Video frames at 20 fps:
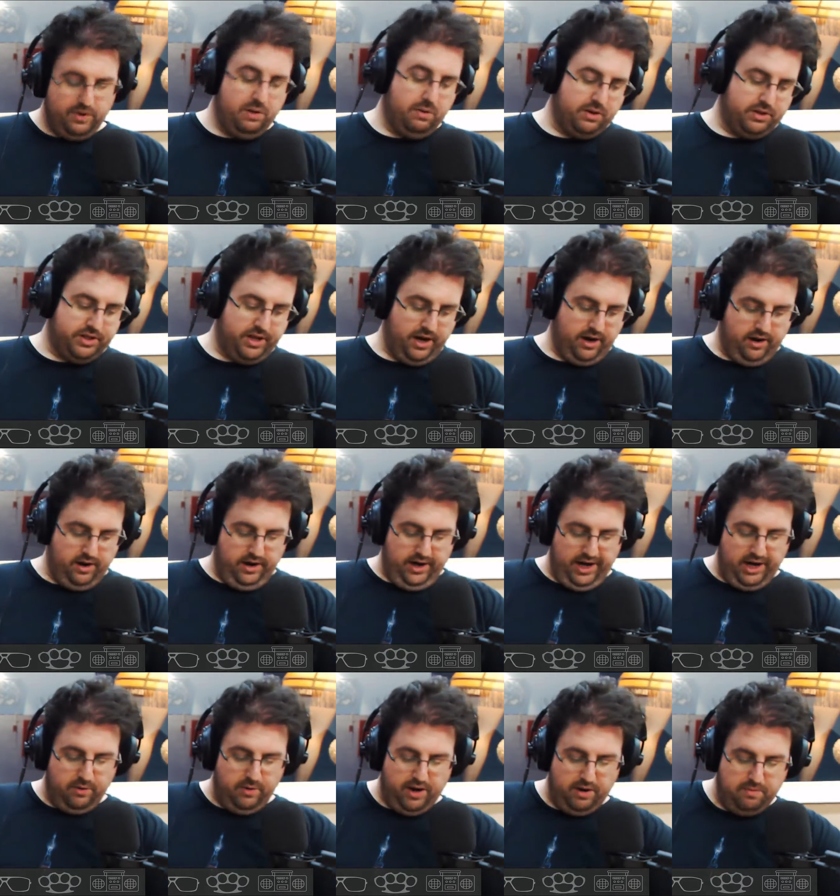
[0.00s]
He was there.
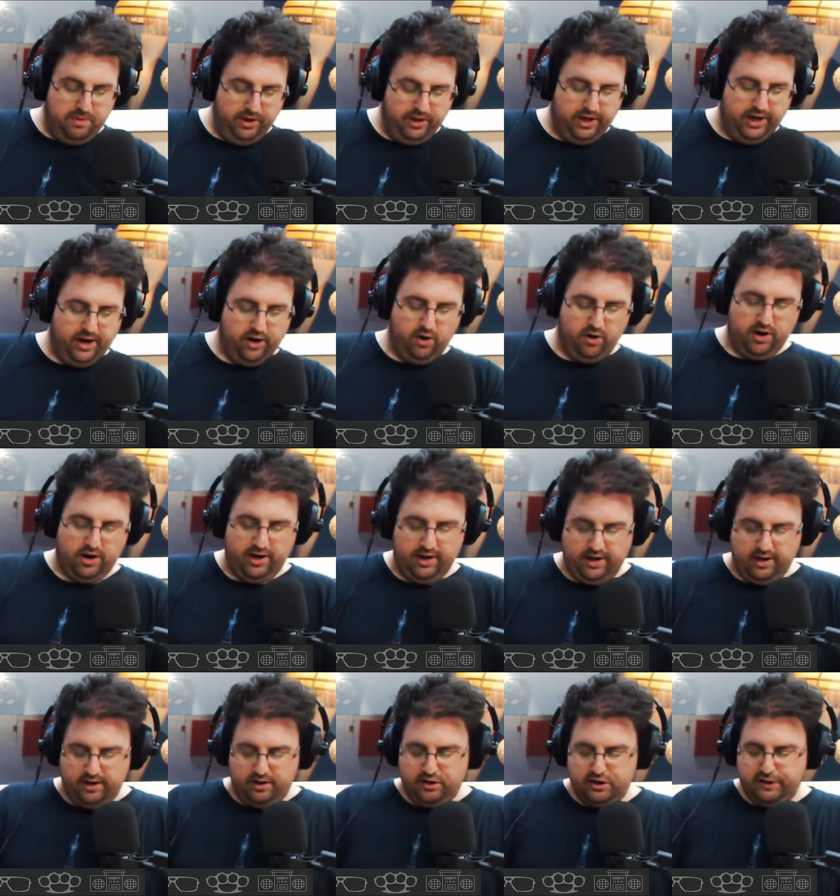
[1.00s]
Anyway, Amelia Earhart,
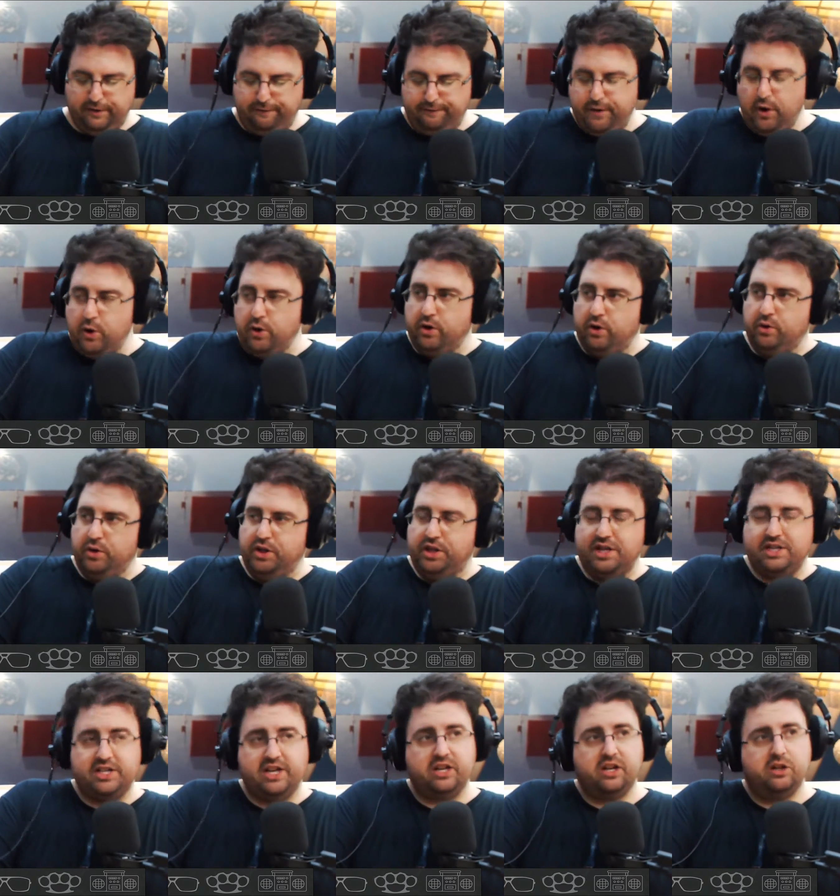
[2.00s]
there's a photo that
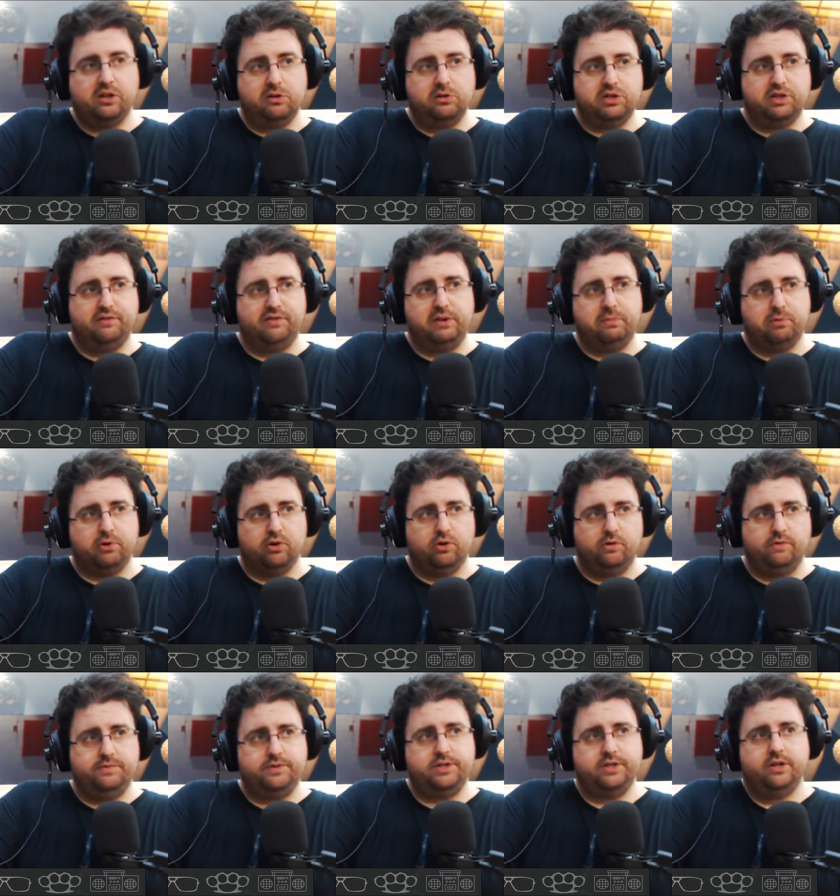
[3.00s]
they say conclusively
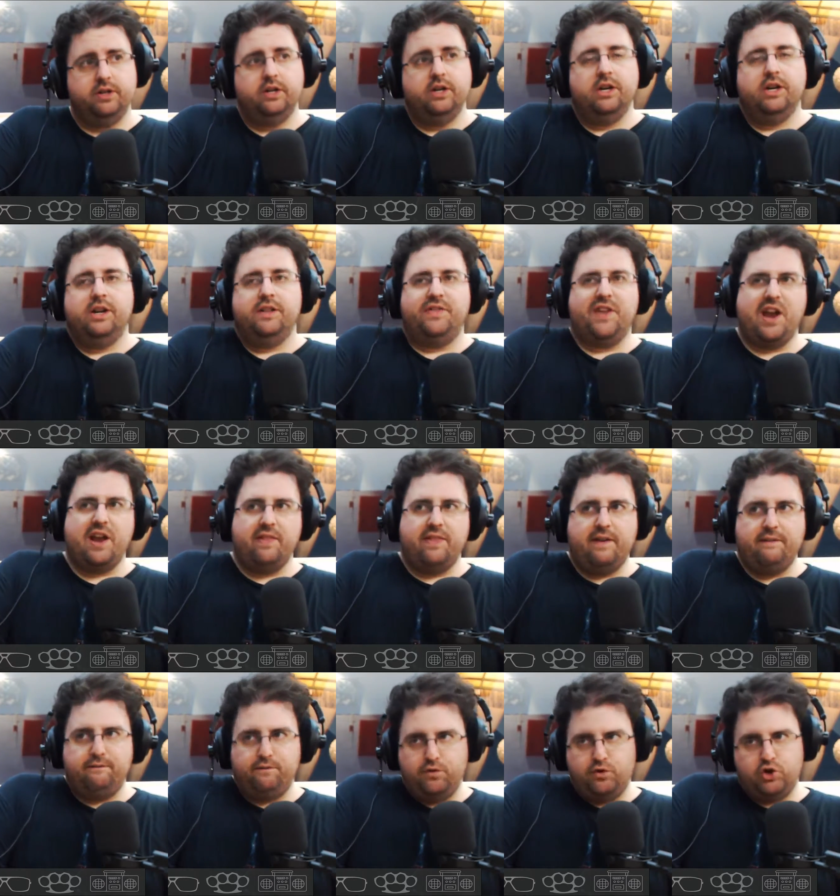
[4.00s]
proves.
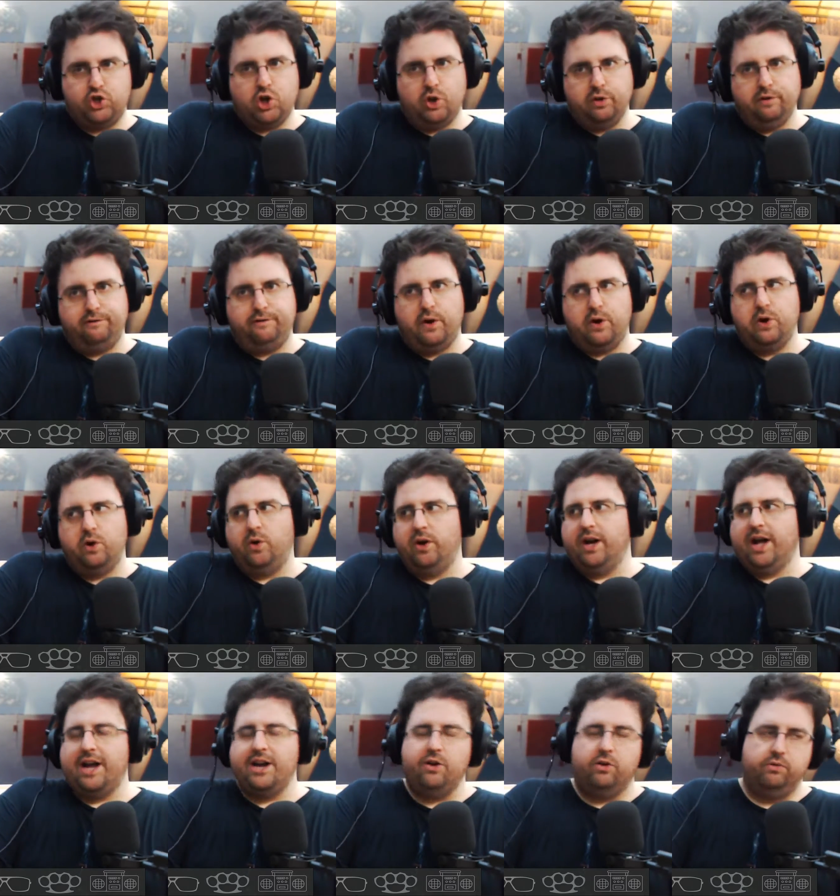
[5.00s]
They've shown the photo,
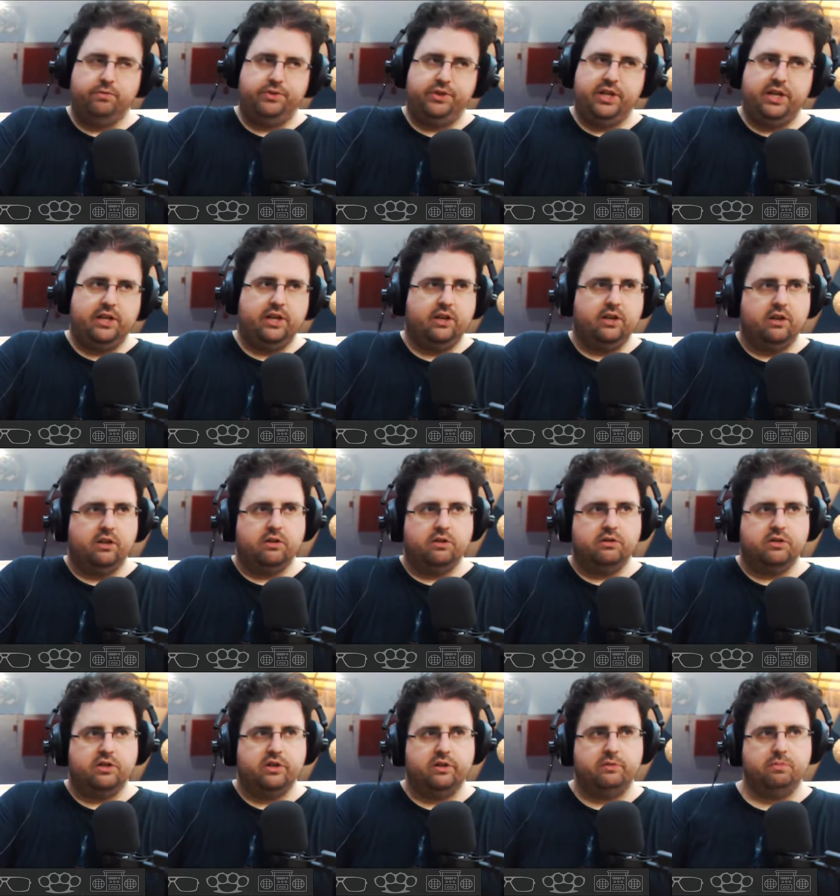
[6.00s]
and I don't think it
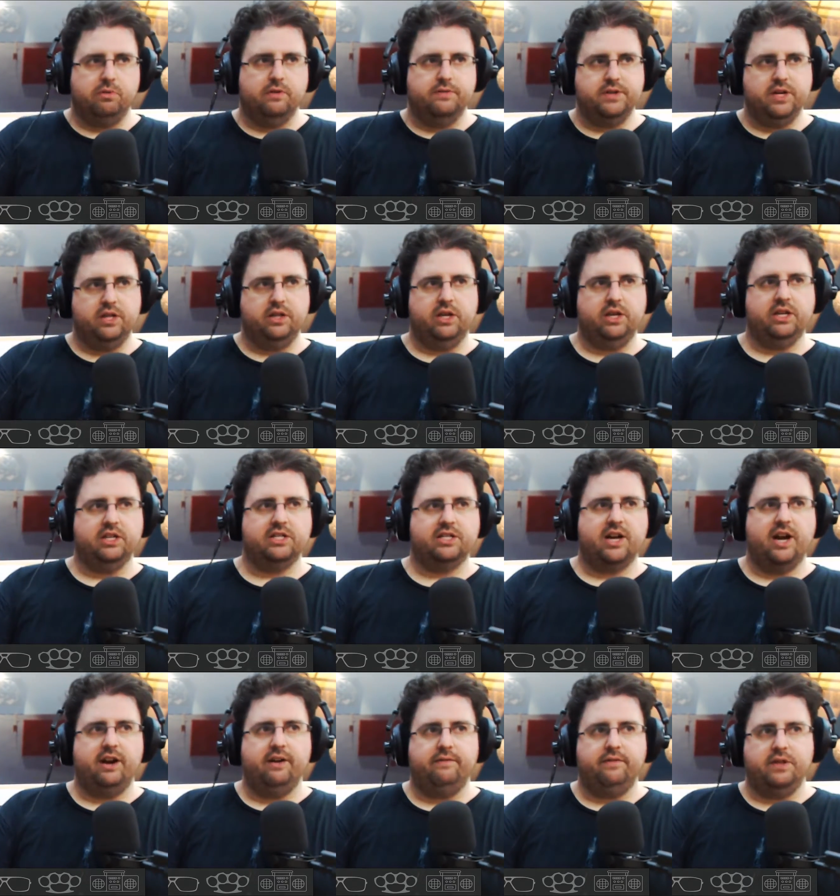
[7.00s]
conclusively proves anything.
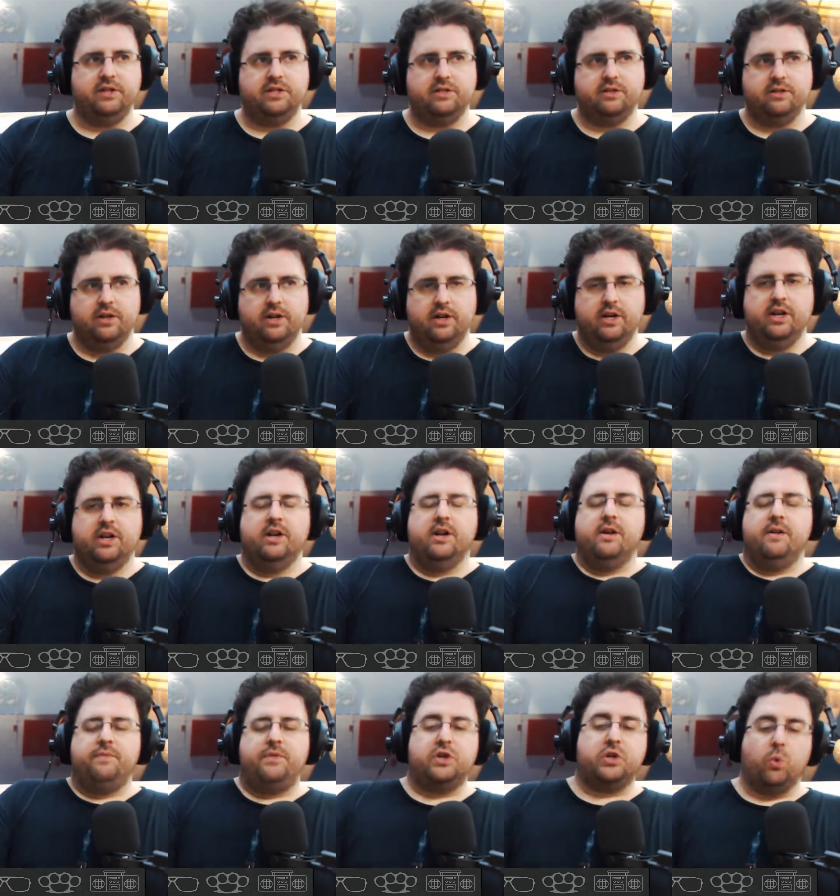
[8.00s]

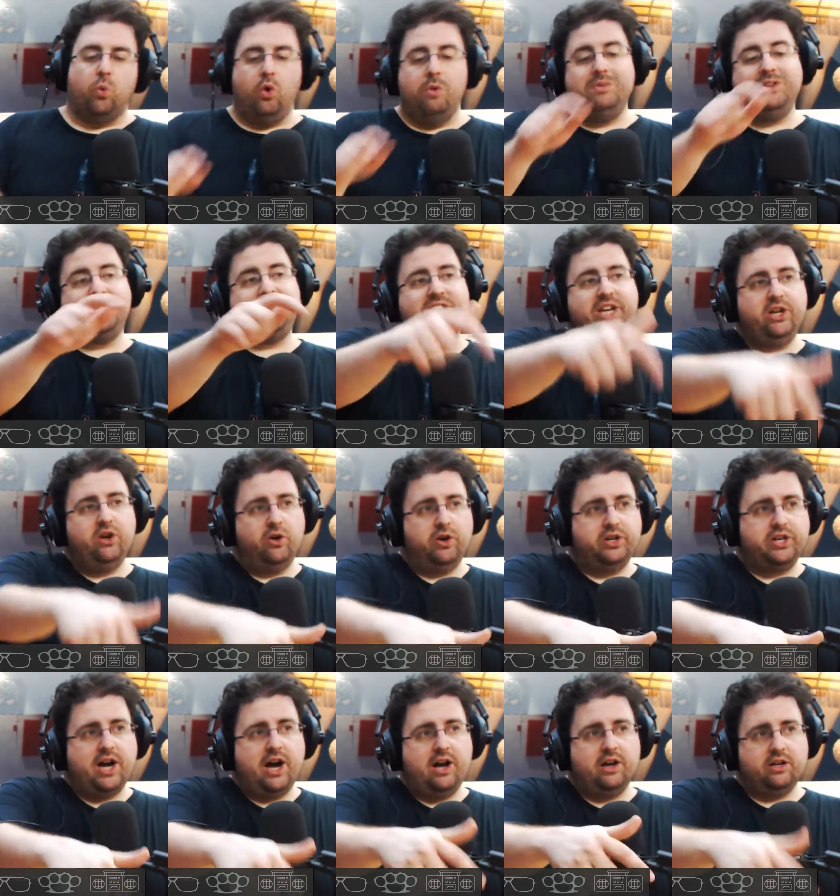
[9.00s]
There's a woman sitting on
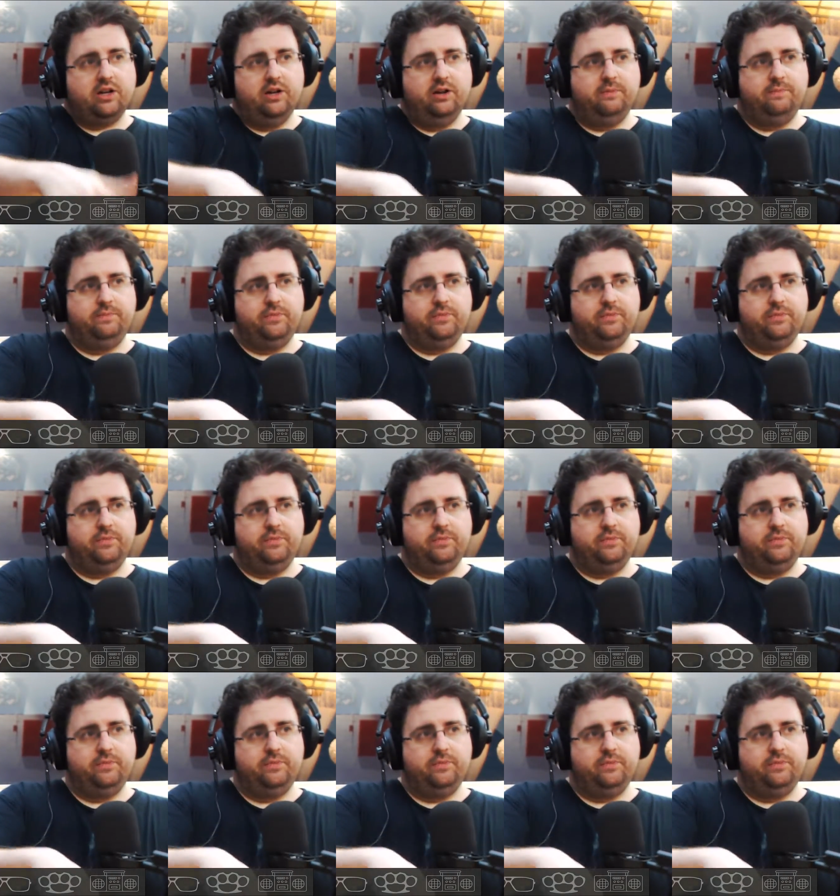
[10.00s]
a dock.